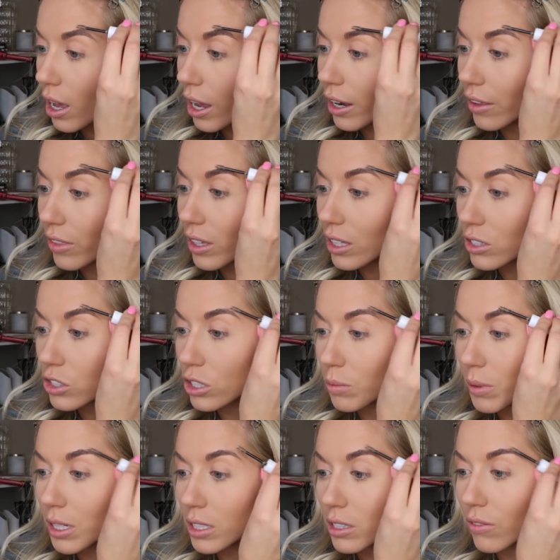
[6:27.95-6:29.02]
and I think it's
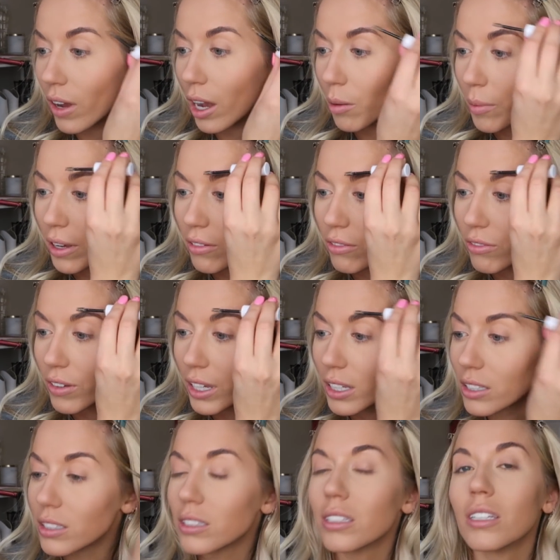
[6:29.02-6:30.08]
just because of how my
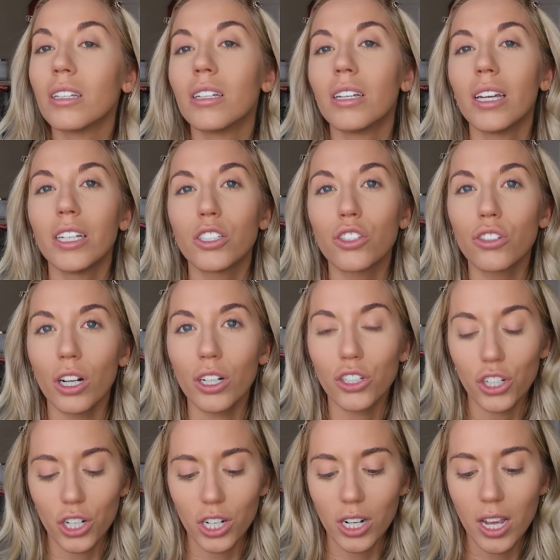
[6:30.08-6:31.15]
face is
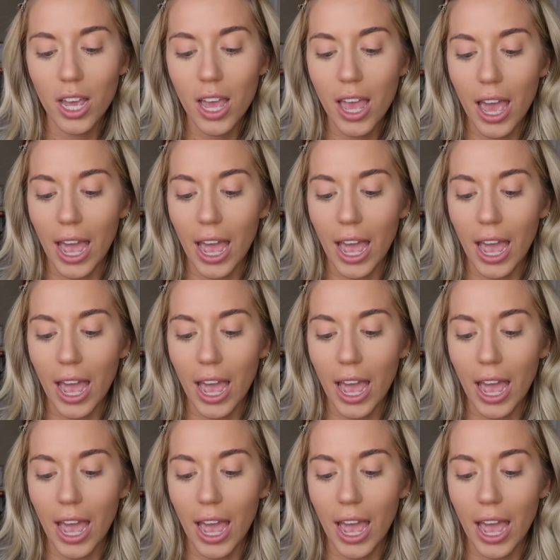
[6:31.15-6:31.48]
structured,